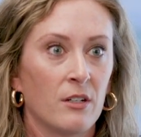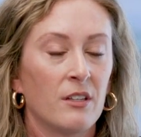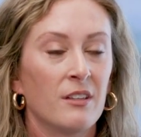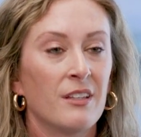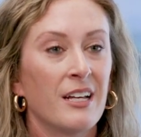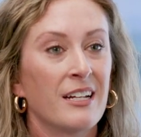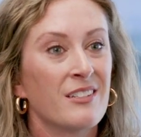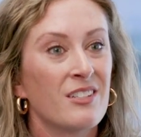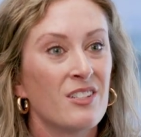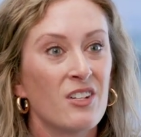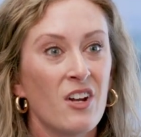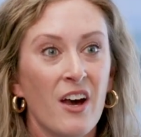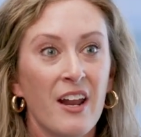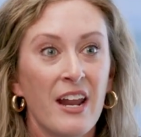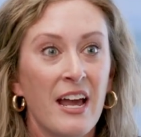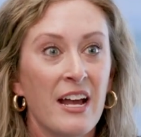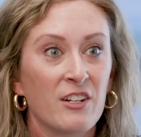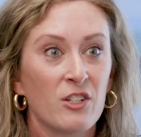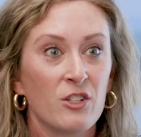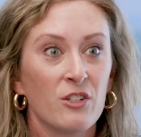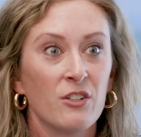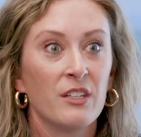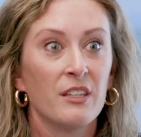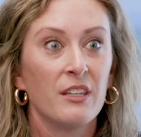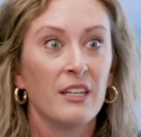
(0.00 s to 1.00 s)
That's not
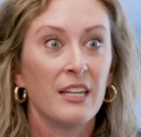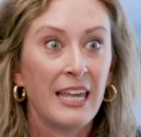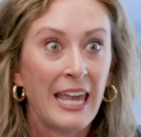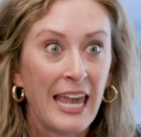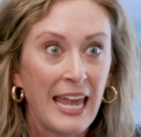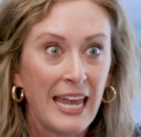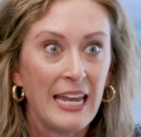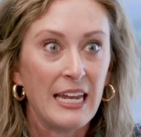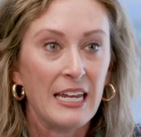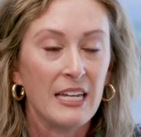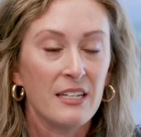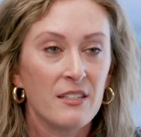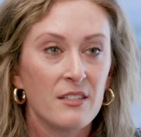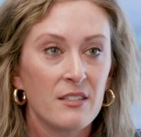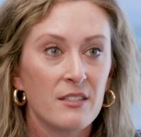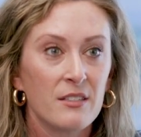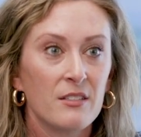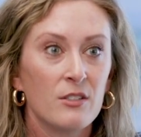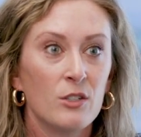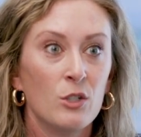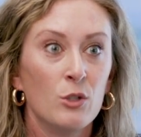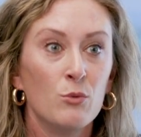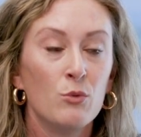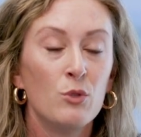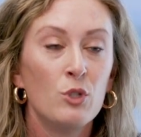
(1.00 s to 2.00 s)
actually the case.
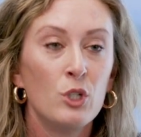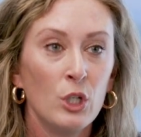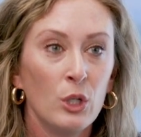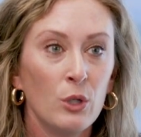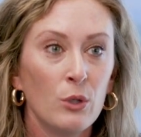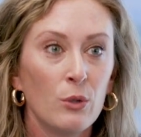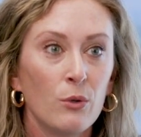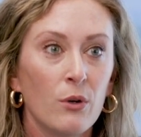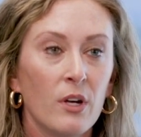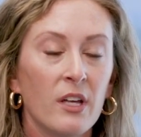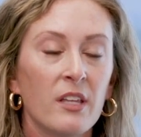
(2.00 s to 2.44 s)
You do,